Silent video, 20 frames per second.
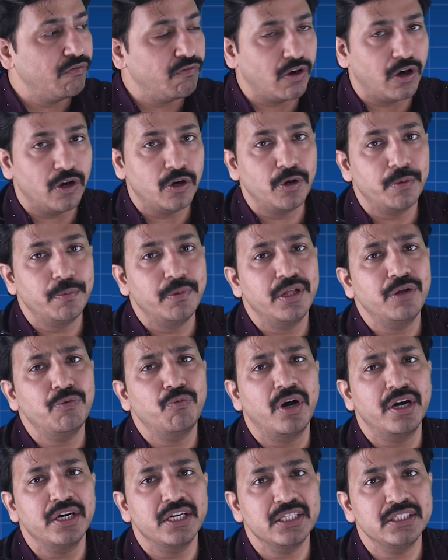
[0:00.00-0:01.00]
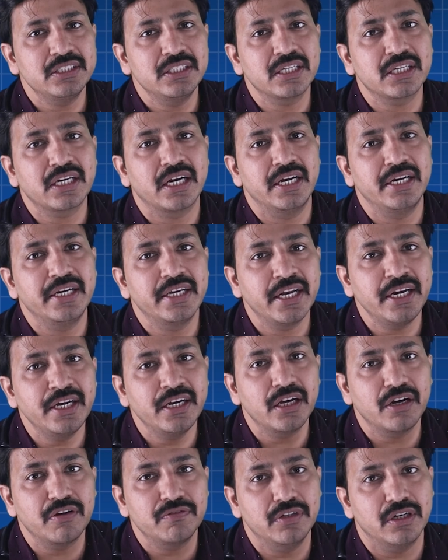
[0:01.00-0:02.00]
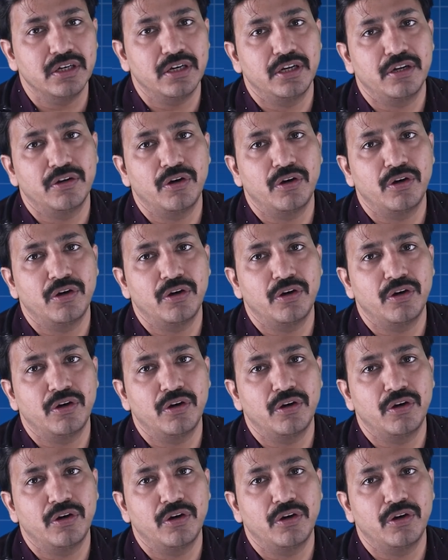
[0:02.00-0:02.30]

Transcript: followed by what is the content of the,